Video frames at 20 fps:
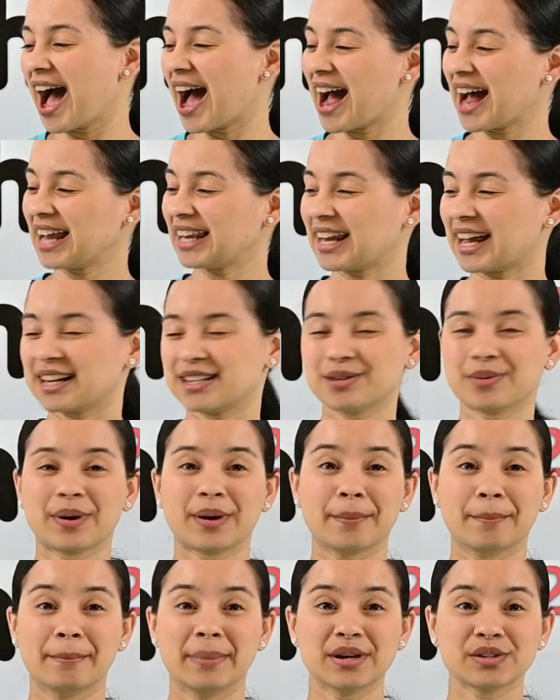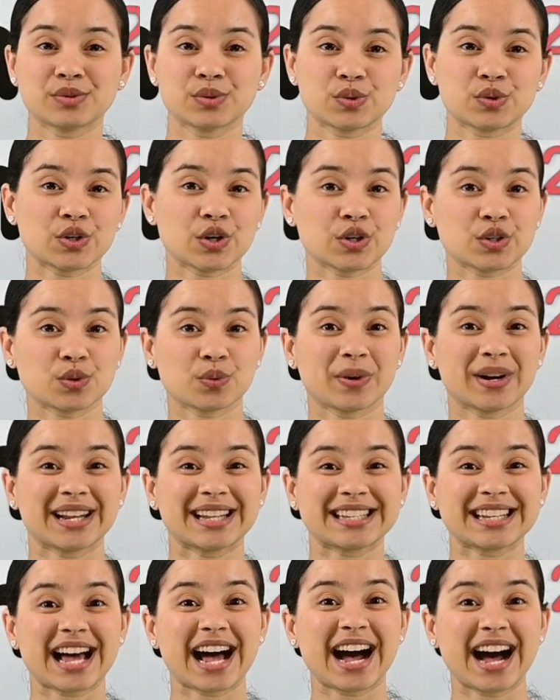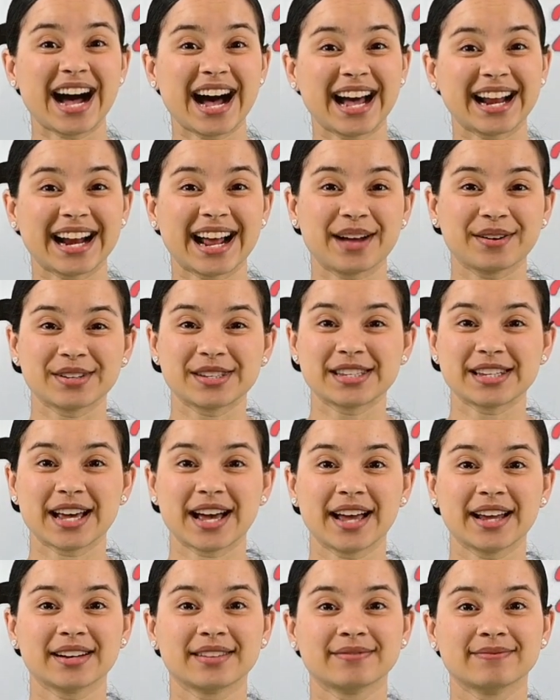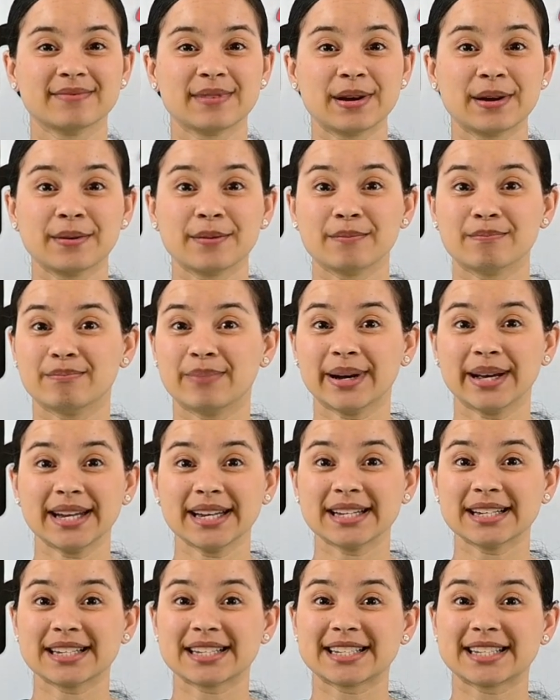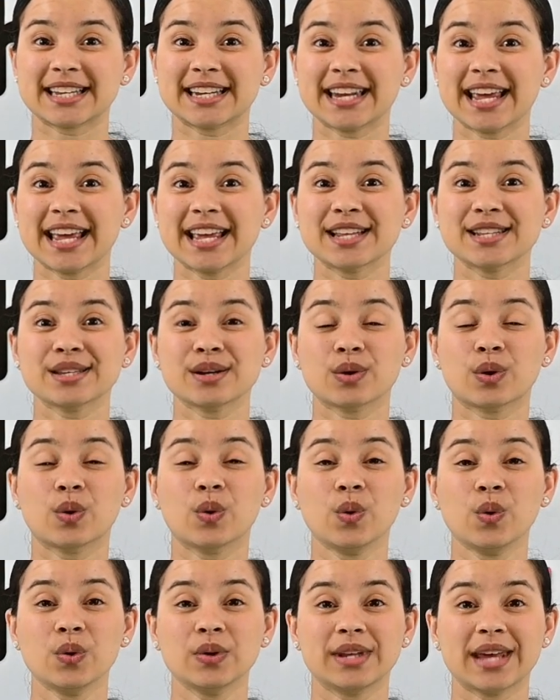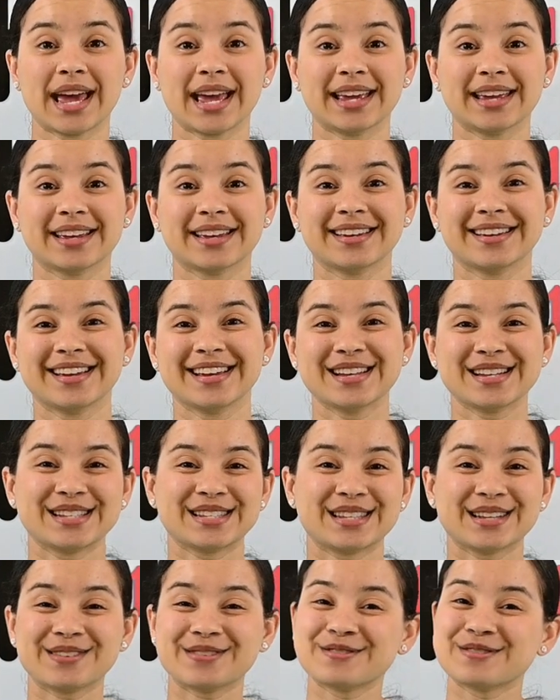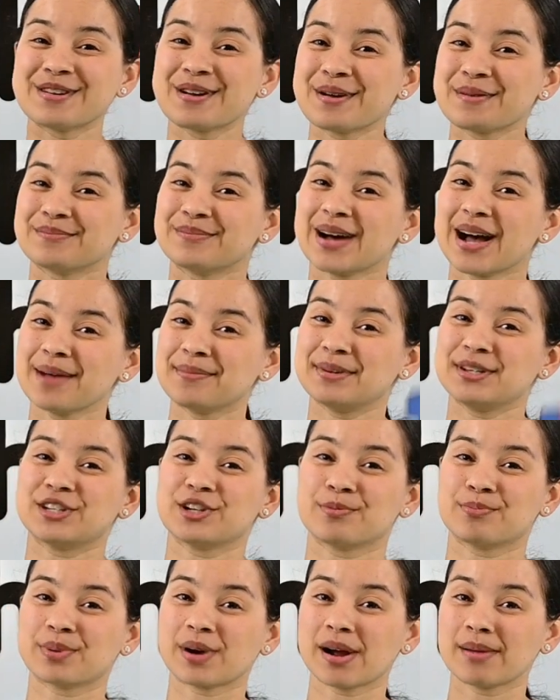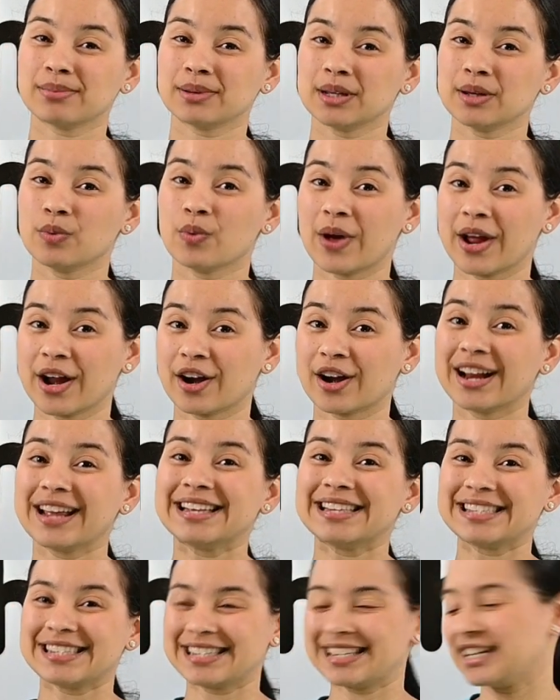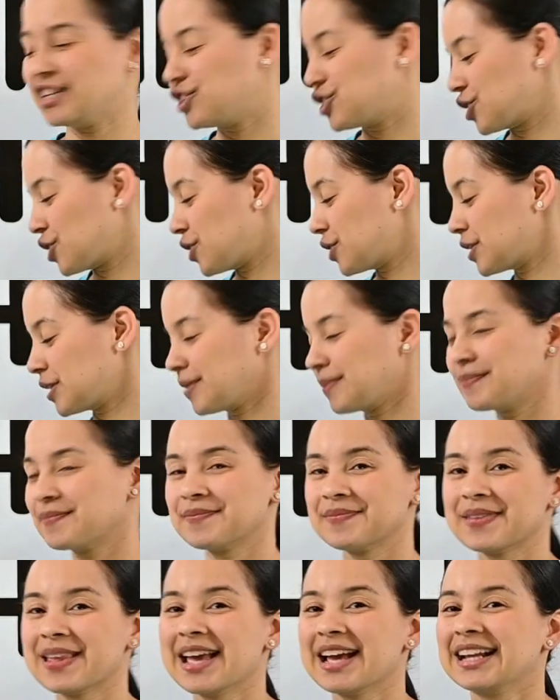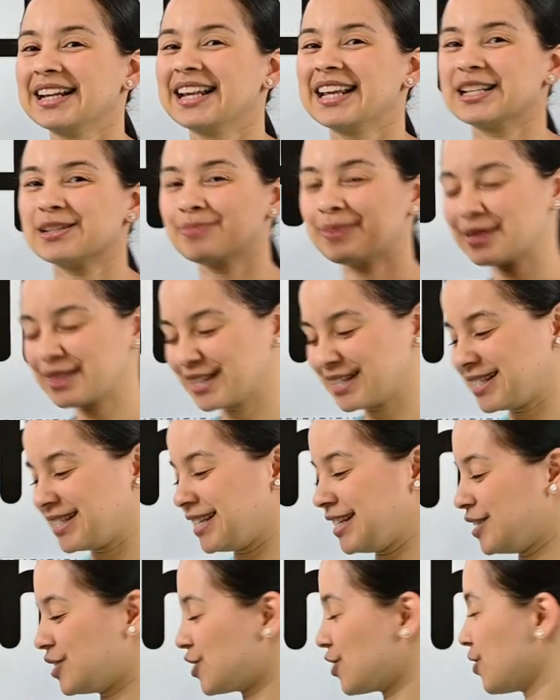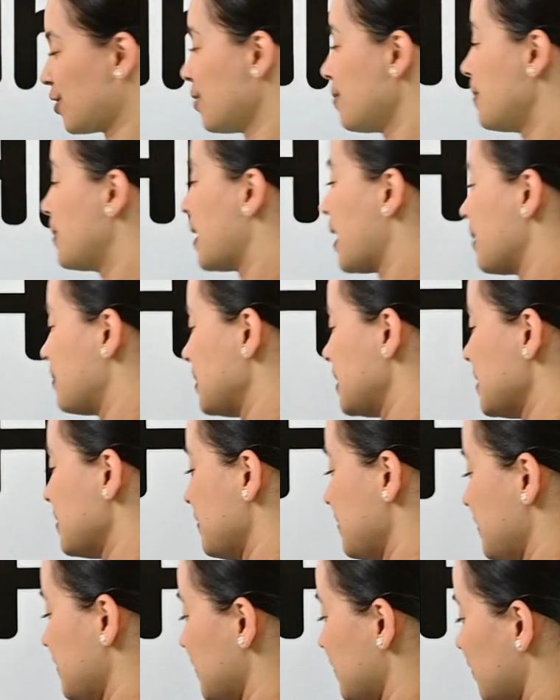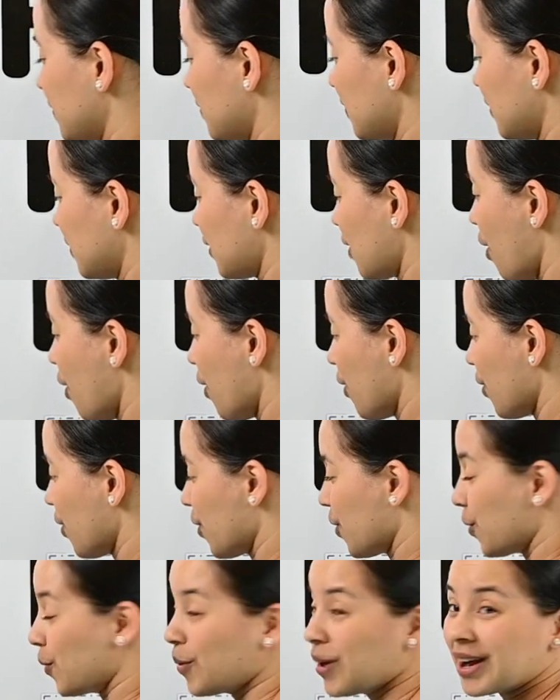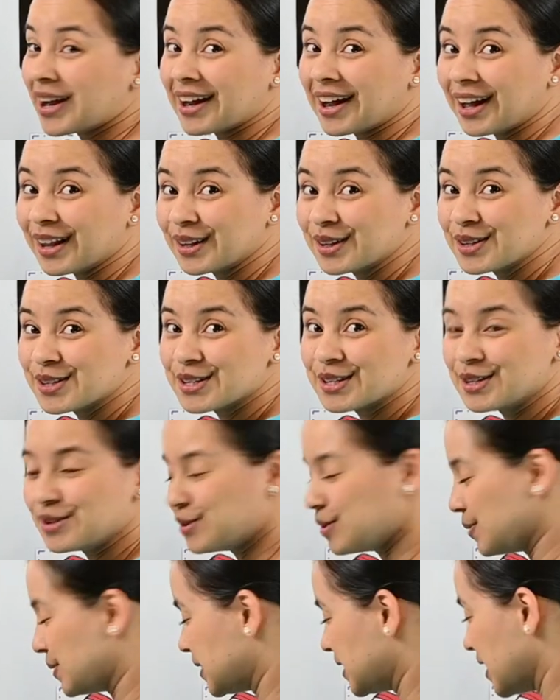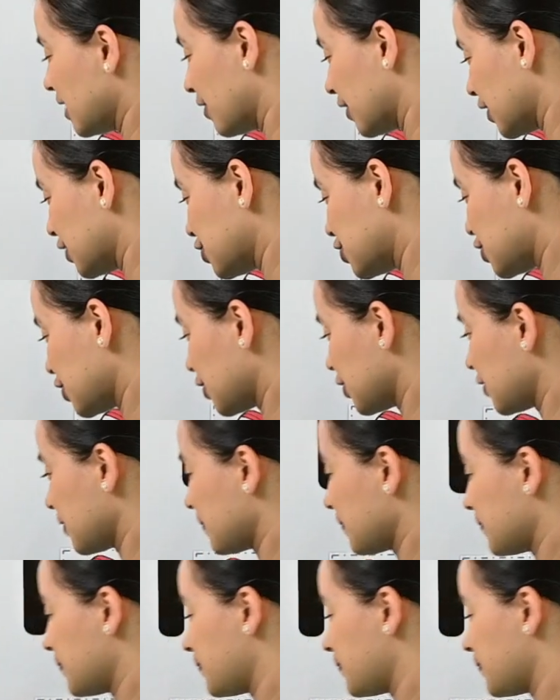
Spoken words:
I like to wear muscle shirts when it's hot outside, but today is a cool day, so Bobby should probably wear his t-shirt. Let's put the t-shirt on Bobby. What colors do you see on his shirt?